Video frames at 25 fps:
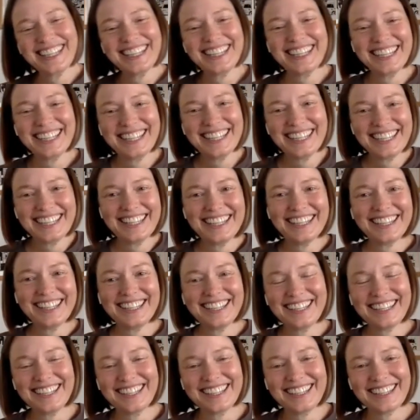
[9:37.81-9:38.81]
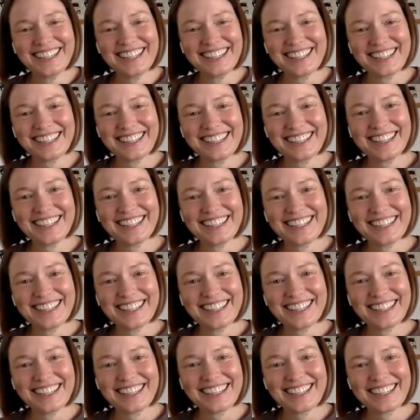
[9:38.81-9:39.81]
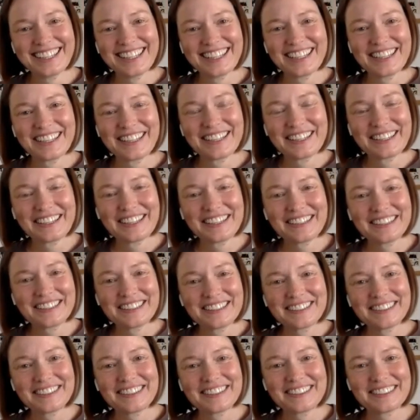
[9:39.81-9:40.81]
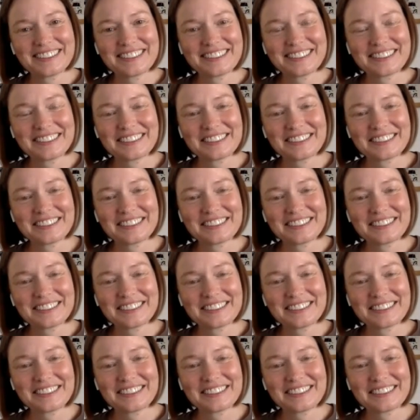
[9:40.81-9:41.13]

No words are spoken by the person on screen.